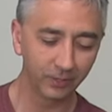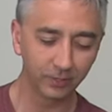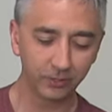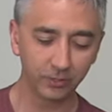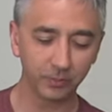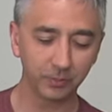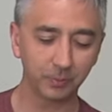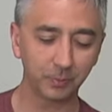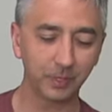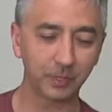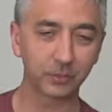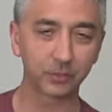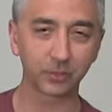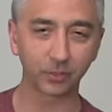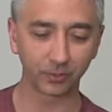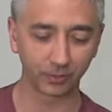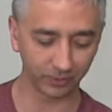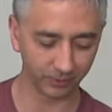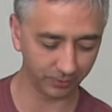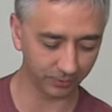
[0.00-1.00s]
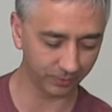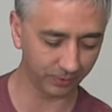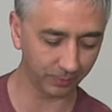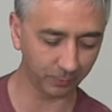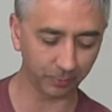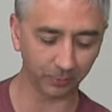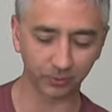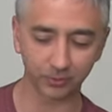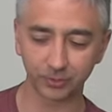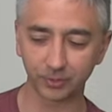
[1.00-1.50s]
Just make sure the
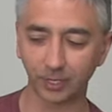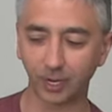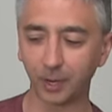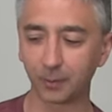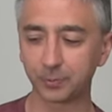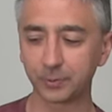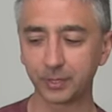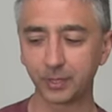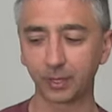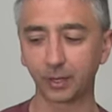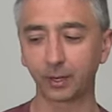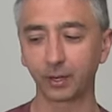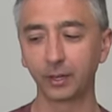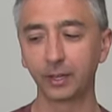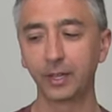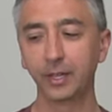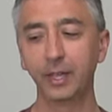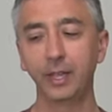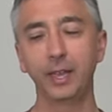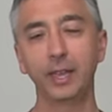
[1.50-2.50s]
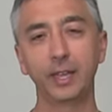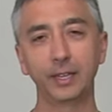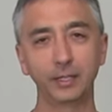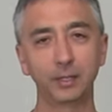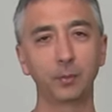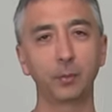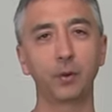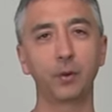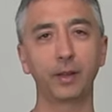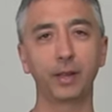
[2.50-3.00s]
zipper stops here and
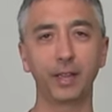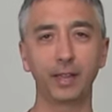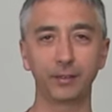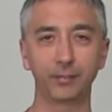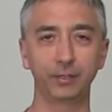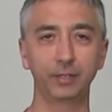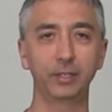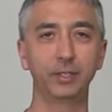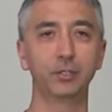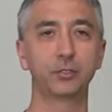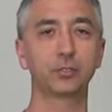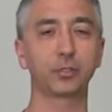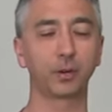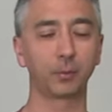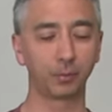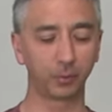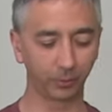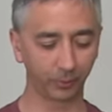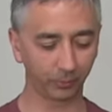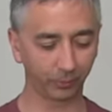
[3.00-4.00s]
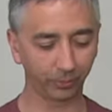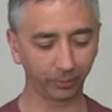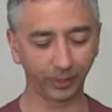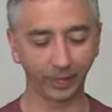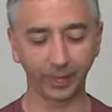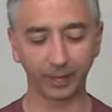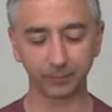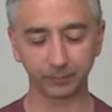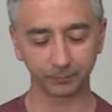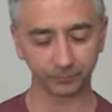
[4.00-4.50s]
you won't have any trouble with
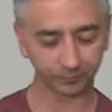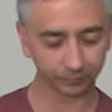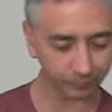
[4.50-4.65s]
that.